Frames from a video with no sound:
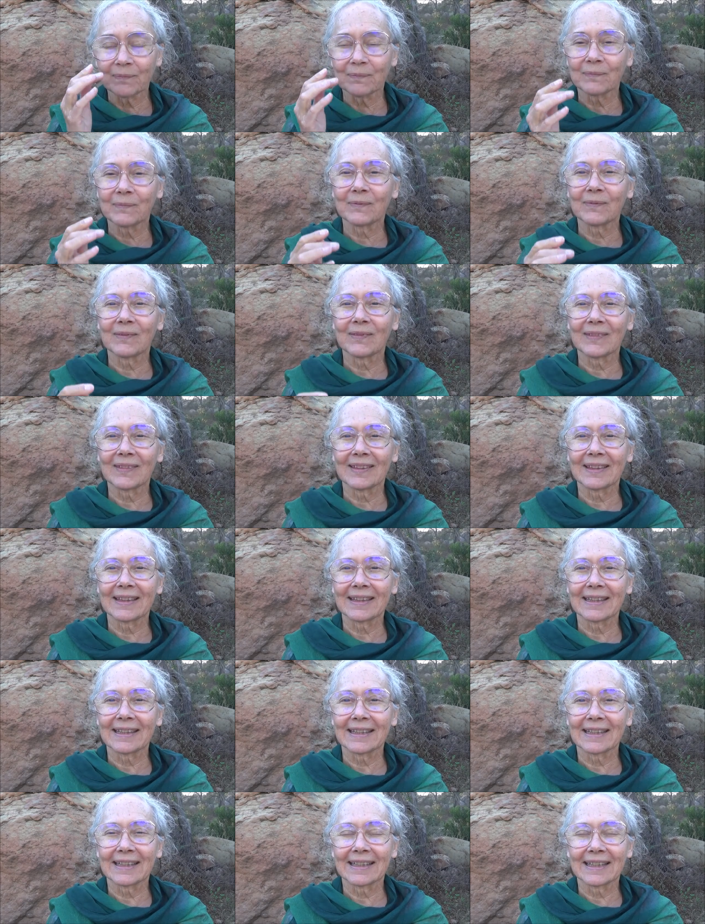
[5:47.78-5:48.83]

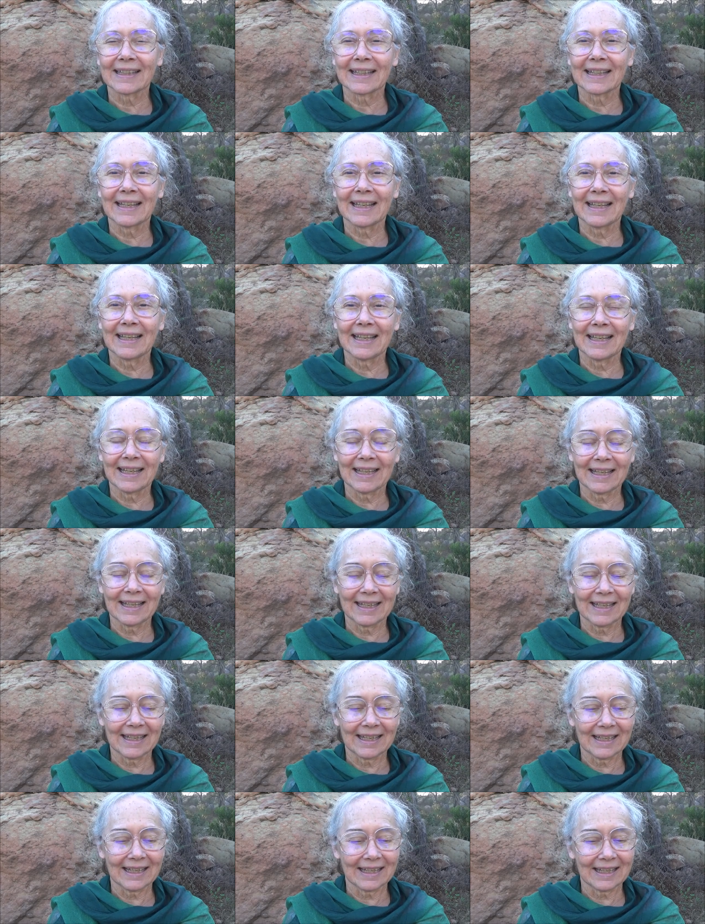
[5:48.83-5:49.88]

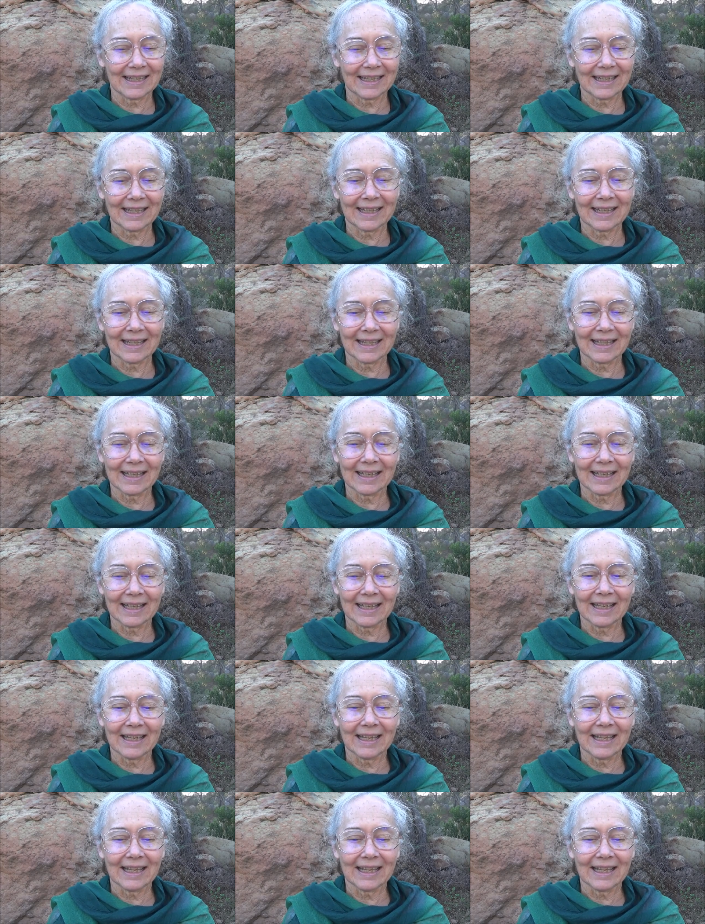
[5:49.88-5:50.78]
(silence)